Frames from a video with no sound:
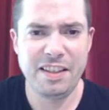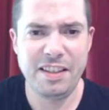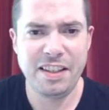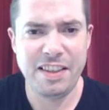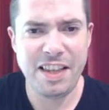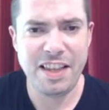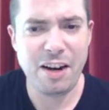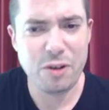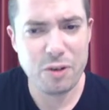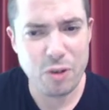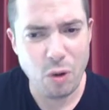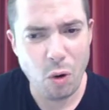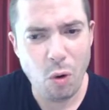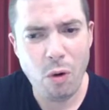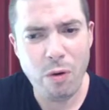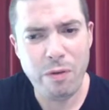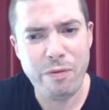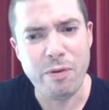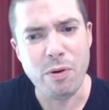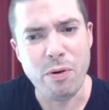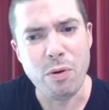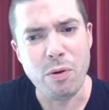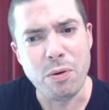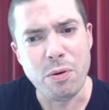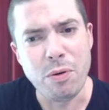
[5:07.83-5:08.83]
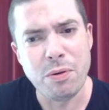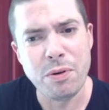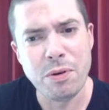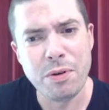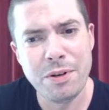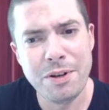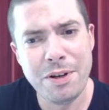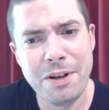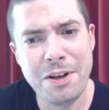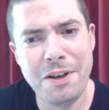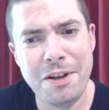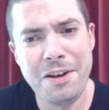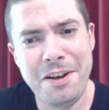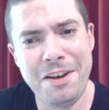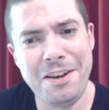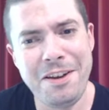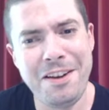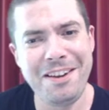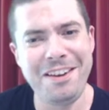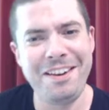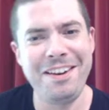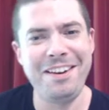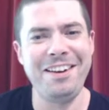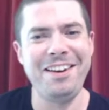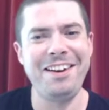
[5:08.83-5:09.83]
That looks awful.
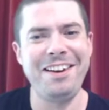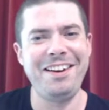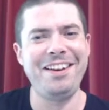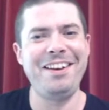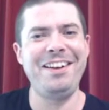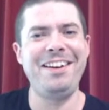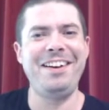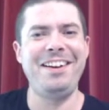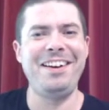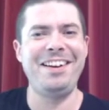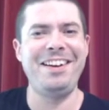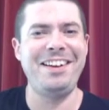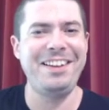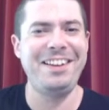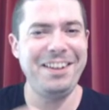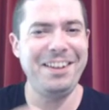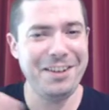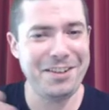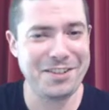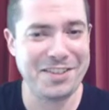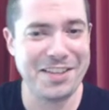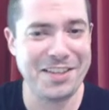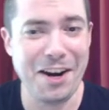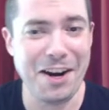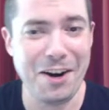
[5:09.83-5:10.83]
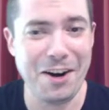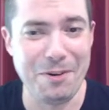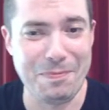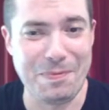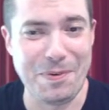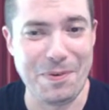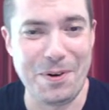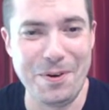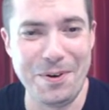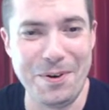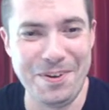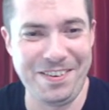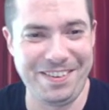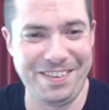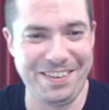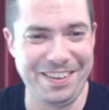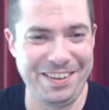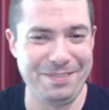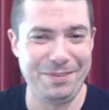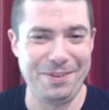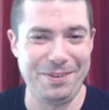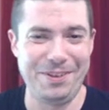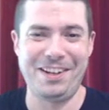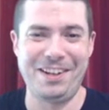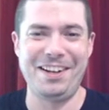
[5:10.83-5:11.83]
It looks terrible.
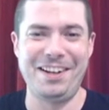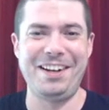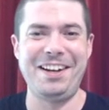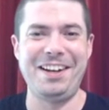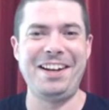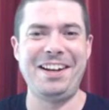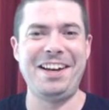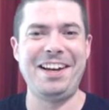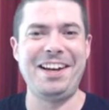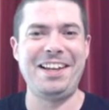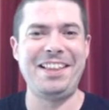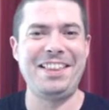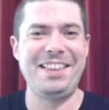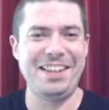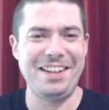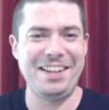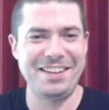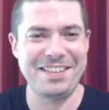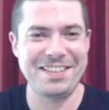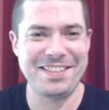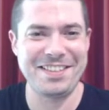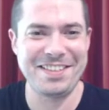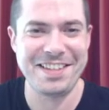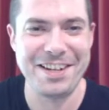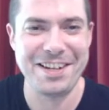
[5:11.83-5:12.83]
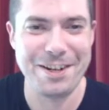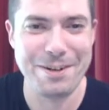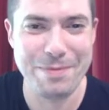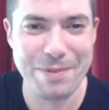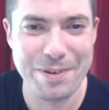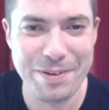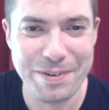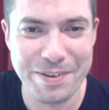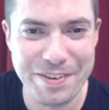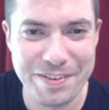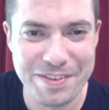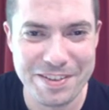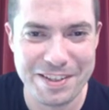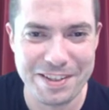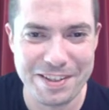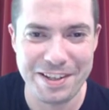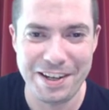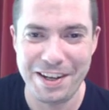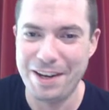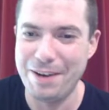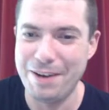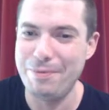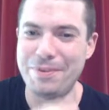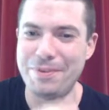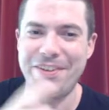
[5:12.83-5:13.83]
I'm not going to lie. That looks terrible.
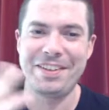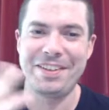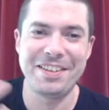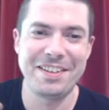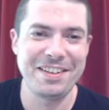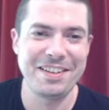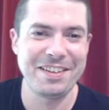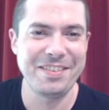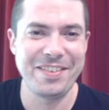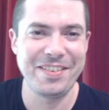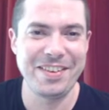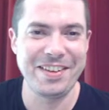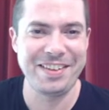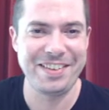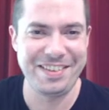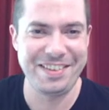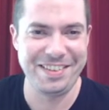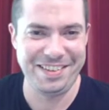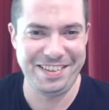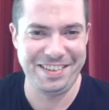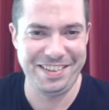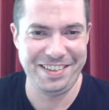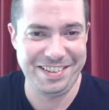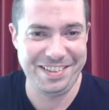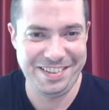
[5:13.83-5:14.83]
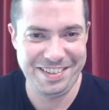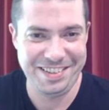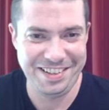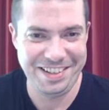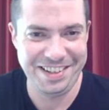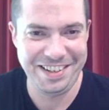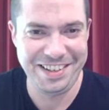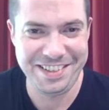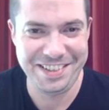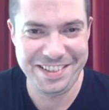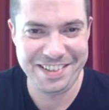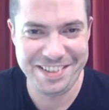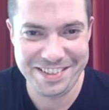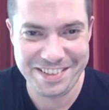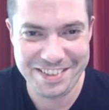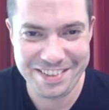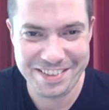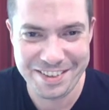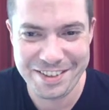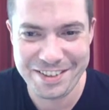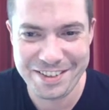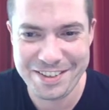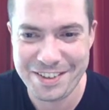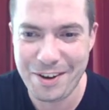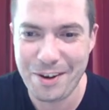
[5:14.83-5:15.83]
It just
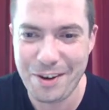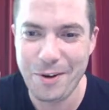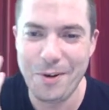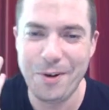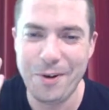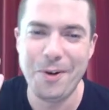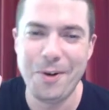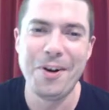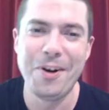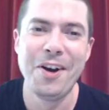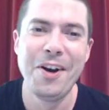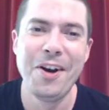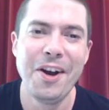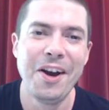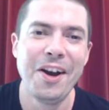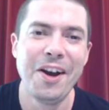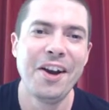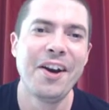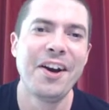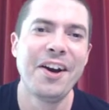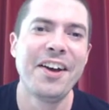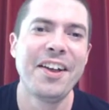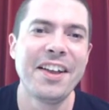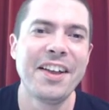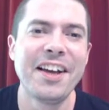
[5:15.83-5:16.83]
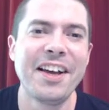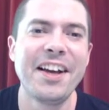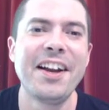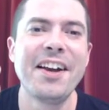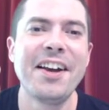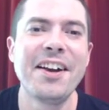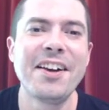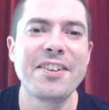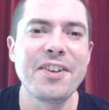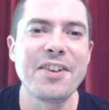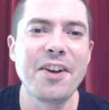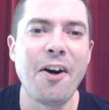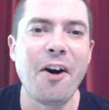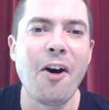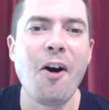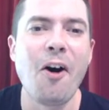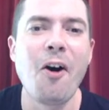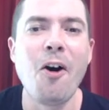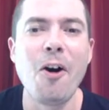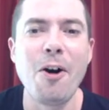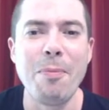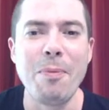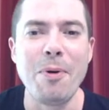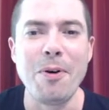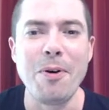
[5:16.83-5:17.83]
looks... That looks
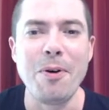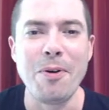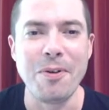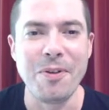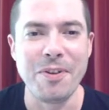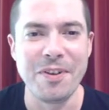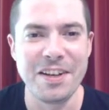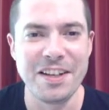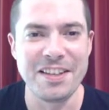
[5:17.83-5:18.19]
horrible.